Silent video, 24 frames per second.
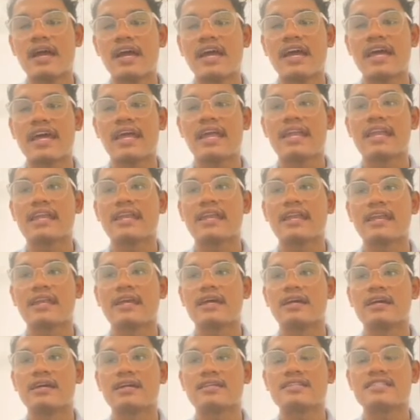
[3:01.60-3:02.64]
in
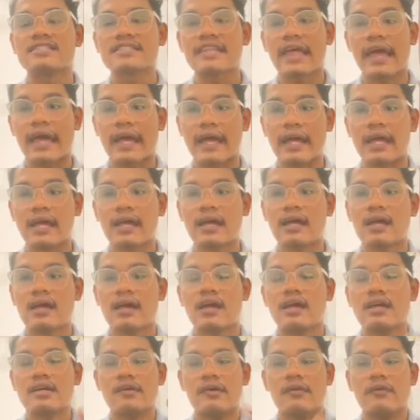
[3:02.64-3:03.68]
the stack,
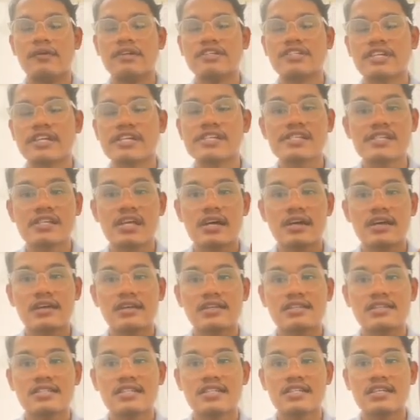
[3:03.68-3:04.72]
which is
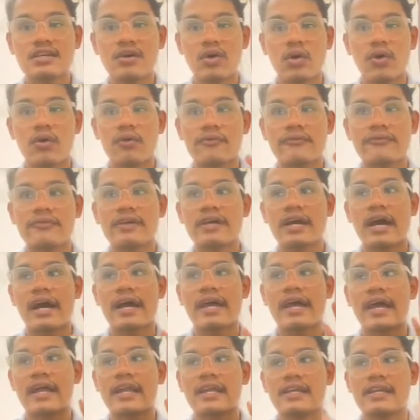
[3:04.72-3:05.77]
C, O, V, I,
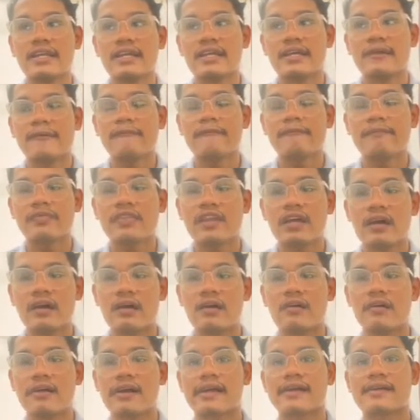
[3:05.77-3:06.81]
and D.
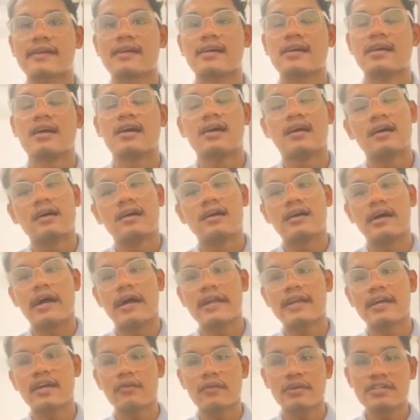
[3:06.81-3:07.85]
Alright,
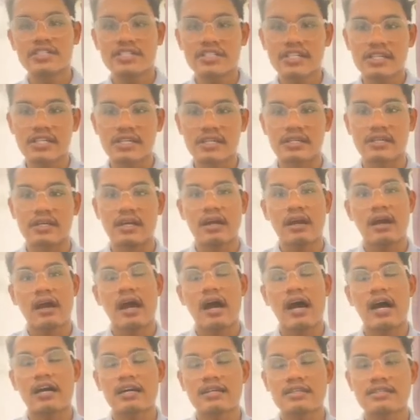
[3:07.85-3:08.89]
and the question
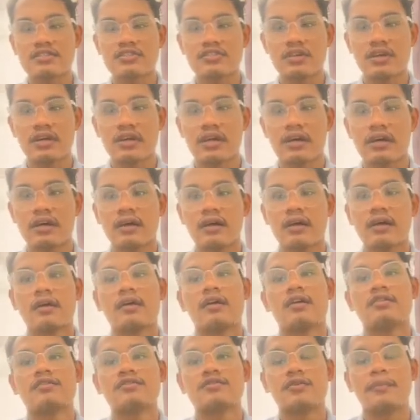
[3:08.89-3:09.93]
asks
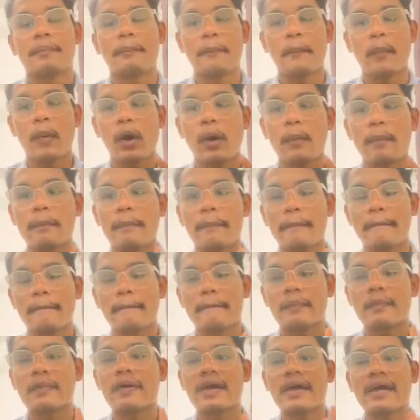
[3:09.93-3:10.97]
to pop
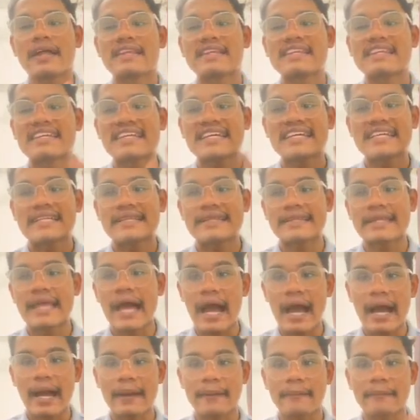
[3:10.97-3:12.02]
3
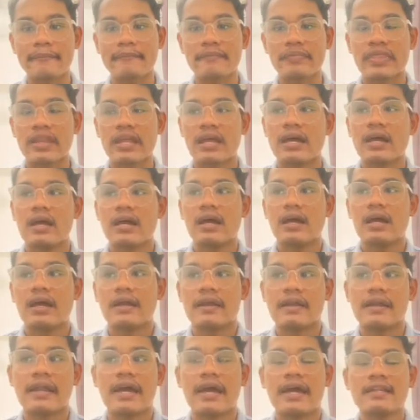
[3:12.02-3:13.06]
times.
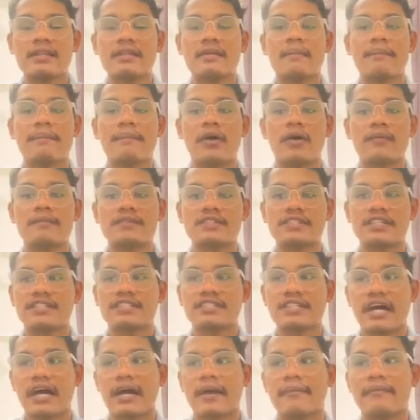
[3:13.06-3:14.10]
Then pop 3
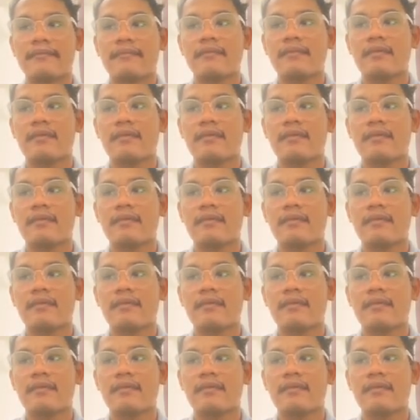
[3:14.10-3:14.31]
times.